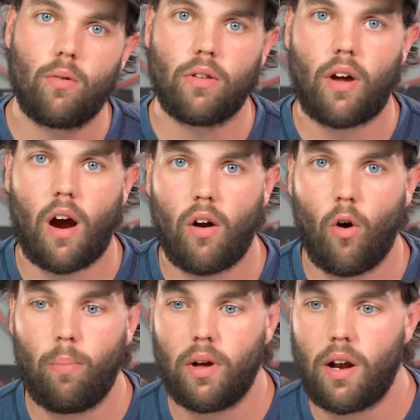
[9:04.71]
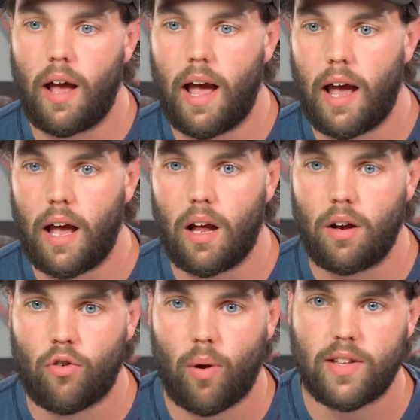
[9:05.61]
with our open
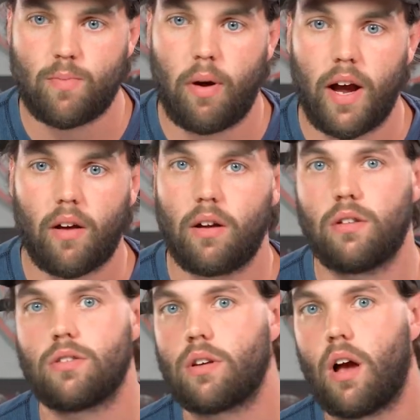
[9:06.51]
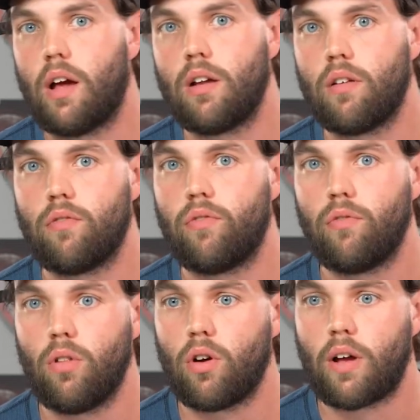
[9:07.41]
and transparent kind of
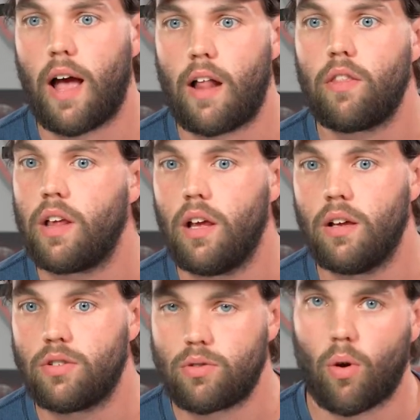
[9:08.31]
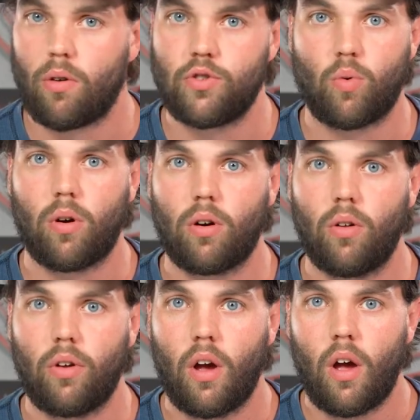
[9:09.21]
look at the storage
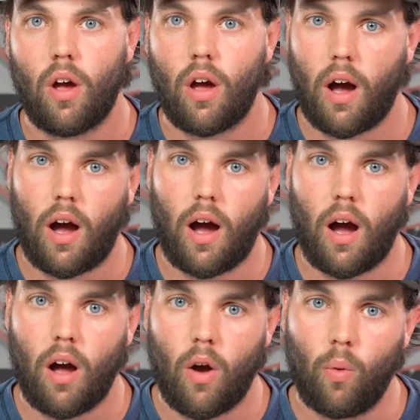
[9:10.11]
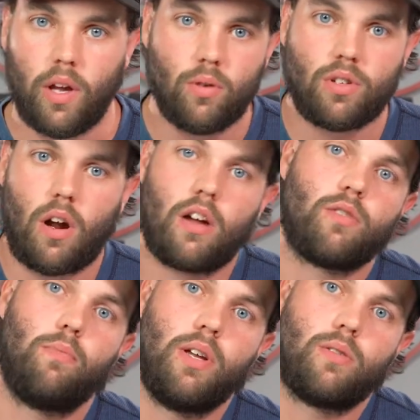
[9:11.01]
world, we use an
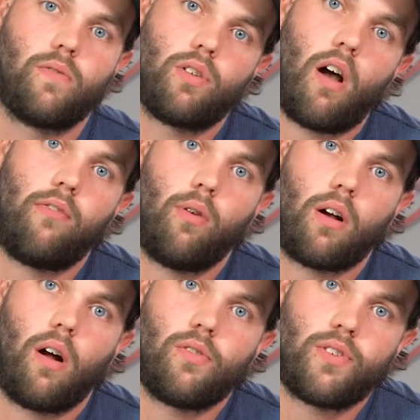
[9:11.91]
awesome piece of software called